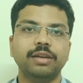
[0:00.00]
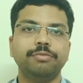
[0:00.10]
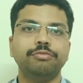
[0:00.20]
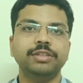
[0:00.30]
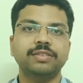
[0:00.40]

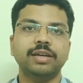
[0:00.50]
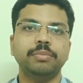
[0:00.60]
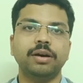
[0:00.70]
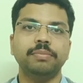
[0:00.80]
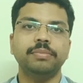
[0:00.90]
end if we
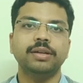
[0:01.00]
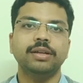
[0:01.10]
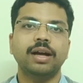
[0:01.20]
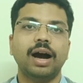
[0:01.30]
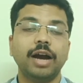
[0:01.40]
sum
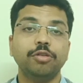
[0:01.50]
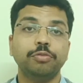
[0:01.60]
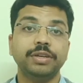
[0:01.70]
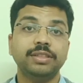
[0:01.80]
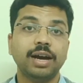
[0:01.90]
up
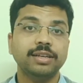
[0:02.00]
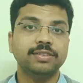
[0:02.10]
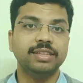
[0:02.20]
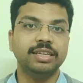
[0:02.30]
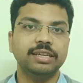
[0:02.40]

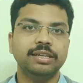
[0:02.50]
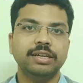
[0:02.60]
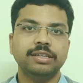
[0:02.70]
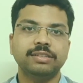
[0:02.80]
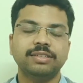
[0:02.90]
ayurveda is
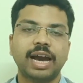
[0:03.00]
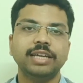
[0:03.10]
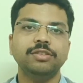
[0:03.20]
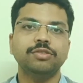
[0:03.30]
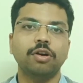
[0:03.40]
the
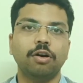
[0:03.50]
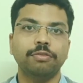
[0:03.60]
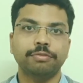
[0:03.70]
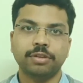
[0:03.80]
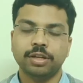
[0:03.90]
science
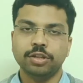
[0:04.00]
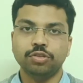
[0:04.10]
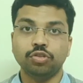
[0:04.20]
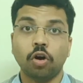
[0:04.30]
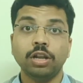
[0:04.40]
of
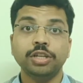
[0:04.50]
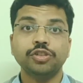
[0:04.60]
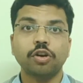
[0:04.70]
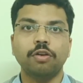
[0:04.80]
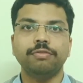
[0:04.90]

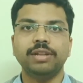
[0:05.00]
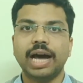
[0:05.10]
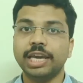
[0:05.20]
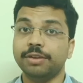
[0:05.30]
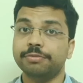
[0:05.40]
knowledge
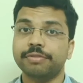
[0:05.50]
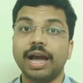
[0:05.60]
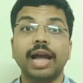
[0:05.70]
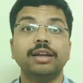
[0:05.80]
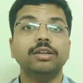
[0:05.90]
of
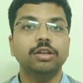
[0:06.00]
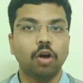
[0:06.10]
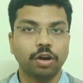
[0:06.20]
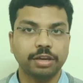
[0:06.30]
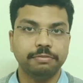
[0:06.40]
life
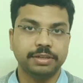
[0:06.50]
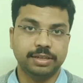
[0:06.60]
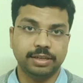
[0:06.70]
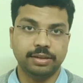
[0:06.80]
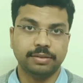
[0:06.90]
and
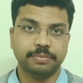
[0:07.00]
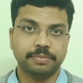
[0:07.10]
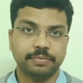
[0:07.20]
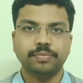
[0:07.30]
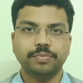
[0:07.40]
longevity
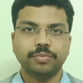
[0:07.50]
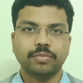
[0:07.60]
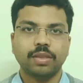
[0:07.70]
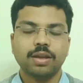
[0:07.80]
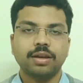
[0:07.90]

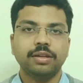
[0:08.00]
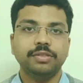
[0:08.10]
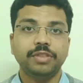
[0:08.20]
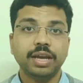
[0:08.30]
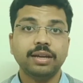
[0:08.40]

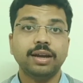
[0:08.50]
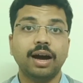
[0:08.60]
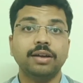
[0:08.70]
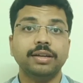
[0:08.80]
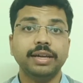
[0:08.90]
there
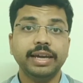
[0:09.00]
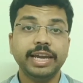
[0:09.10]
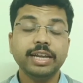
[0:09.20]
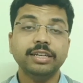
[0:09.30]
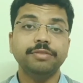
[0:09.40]
are
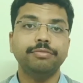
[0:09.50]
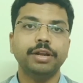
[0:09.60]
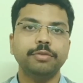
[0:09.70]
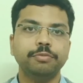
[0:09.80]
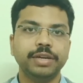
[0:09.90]
eight
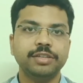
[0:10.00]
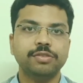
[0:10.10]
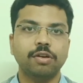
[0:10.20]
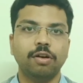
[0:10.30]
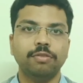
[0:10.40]
different ways
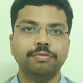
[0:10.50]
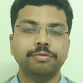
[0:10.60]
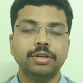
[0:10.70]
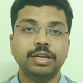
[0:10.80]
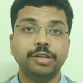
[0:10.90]
of
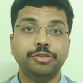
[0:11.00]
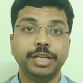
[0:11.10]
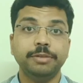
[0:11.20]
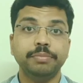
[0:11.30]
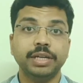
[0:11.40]

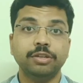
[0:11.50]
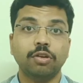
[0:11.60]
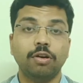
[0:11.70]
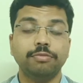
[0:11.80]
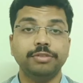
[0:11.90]
treatment
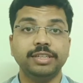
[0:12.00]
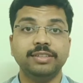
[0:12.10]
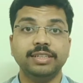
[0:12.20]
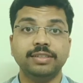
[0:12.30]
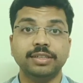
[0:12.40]
of
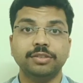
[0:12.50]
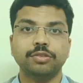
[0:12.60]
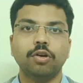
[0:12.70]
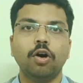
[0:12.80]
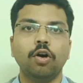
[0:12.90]
diseases
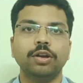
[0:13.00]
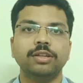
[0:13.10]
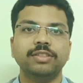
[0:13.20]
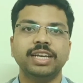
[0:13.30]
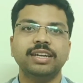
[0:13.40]
or
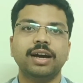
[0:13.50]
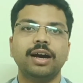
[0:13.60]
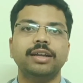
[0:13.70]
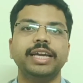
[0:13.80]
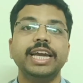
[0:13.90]
there
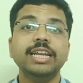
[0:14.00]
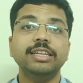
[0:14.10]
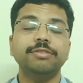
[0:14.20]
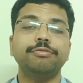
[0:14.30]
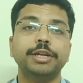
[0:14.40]
are eight
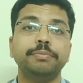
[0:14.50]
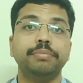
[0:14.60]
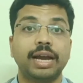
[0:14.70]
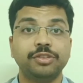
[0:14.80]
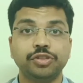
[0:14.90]
different
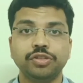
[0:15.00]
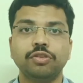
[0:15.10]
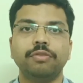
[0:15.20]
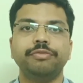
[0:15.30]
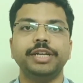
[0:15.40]
branches
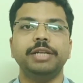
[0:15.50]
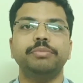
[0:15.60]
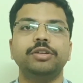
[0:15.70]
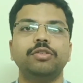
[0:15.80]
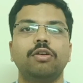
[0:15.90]
of
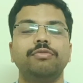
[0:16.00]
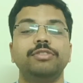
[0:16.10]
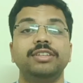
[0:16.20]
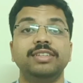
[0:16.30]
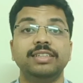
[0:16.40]
treatment of
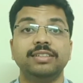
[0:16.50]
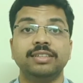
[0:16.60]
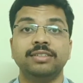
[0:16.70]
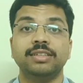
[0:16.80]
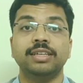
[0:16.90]

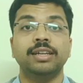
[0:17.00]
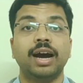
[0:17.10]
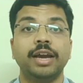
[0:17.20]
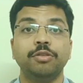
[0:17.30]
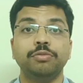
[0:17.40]
diseases in
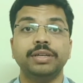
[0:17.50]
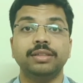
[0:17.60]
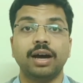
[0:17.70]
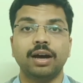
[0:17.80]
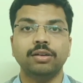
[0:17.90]

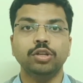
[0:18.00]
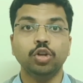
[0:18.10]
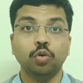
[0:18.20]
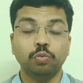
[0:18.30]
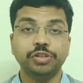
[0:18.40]
ayurveda
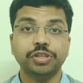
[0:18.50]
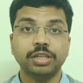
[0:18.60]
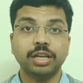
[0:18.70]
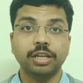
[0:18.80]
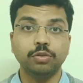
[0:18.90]
which
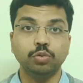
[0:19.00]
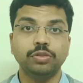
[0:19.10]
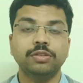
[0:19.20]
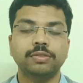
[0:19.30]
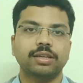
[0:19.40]

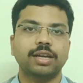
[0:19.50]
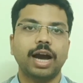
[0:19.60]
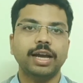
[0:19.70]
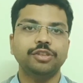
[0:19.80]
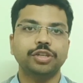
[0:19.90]
includes
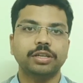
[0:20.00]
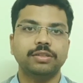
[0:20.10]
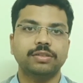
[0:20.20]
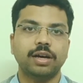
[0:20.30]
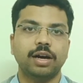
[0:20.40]
kaya
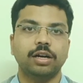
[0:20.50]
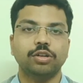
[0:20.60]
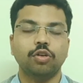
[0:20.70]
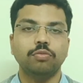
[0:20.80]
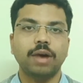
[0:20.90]
chikitsa
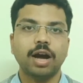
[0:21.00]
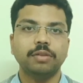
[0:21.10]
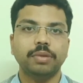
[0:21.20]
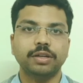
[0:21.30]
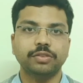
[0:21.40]

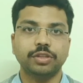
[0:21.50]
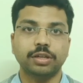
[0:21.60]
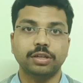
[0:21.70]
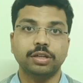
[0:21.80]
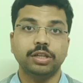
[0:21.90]
kumar
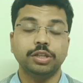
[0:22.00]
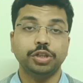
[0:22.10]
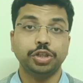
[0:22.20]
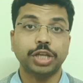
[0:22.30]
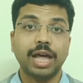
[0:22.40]
bhartya
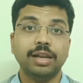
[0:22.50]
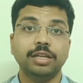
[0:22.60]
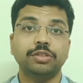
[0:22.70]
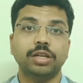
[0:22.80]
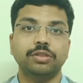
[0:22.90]

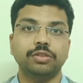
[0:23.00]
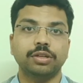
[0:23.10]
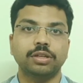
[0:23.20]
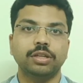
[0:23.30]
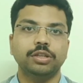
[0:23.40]
shalya
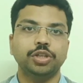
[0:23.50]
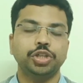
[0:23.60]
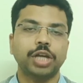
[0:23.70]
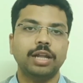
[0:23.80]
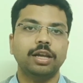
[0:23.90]
tantra
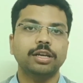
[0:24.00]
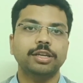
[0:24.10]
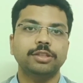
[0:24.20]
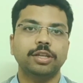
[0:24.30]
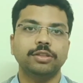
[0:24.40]

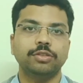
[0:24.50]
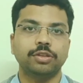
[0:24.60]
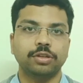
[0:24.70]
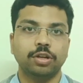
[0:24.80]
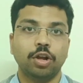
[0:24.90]
shalakya
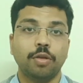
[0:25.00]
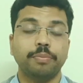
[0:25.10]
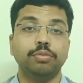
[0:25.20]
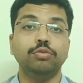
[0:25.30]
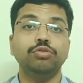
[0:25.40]
tantra
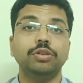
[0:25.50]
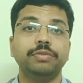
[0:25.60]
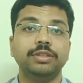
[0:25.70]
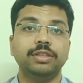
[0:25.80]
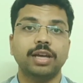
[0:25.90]
bhuta
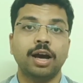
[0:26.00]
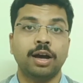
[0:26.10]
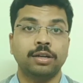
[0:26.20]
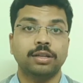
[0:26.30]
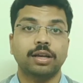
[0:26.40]

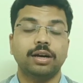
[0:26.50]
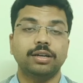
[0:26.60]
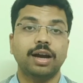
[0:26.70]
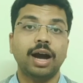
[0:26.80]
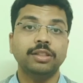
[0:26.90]
vidya
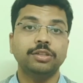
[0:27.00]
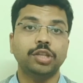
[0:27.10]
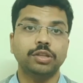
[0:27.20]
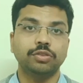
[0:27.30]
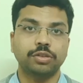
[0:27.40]
agada
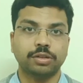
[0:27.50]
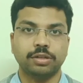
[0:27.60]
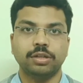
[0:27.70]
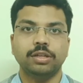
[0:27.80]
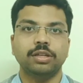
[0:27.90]
tantra
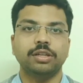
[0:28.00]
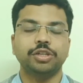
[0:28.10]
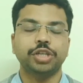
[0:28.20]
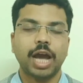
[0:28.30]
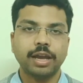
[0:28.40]

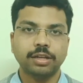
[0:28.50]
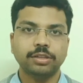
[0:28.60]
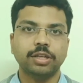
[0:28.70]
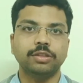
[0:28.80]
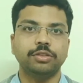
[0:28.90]
rashayana
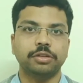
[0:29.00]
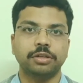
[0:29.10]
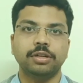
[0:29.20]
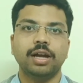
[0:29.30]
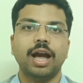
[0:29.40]
tantra
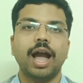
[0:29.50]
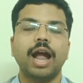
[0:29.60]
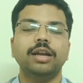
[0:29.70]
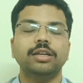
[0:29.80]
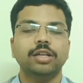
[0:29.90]

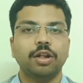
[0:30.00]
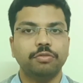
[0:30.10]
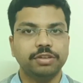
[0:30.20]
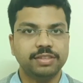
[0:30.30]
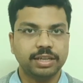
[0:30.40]
and
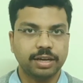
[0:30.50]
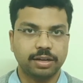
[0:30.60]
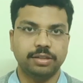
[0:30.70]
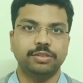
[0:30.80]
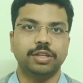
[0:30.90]

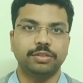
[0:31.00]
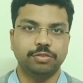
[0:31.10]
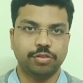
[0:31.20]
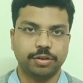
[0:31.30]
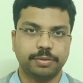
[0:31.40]
vajikaran
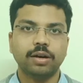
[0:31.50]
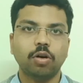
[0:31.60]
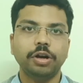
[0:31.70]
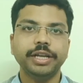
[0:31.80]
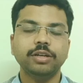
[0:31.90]
tantra
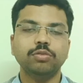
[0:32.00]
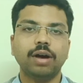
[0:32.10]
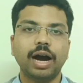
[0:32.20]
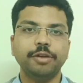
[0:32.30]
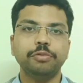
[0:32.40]
according to
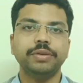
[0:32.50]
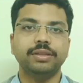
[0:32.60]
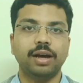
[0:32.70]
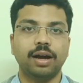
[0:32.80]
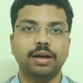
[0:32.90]

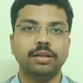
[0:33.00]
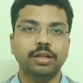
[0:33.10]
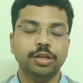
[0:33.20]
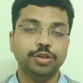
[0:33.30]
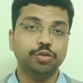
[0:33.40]
ayurveda
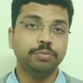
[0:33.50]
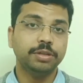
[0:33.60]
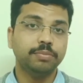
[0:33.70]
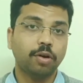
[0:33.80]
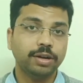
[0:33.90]

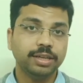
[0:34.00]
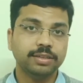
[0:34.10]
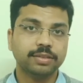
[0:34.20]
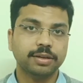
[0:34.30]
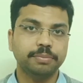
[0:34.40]
human body
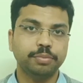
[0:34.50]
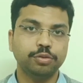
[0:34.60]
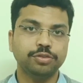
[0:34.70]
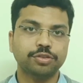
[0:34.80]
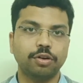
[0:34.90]
is
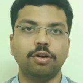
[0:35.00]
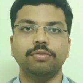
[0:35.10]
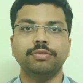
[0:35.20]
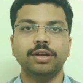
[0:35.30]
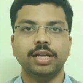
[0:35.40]
composed of
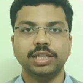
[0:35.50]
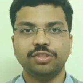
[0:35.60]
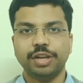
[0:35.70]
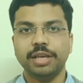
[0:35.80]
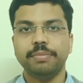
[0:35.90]

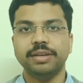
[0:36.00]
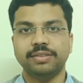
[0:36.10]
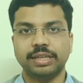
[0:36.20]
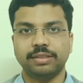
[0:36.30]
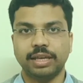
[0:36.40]
three
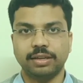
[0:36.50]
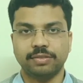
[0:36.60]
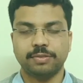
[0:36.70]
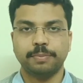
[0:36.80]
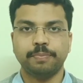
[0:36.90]
basic
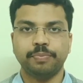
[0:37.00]
things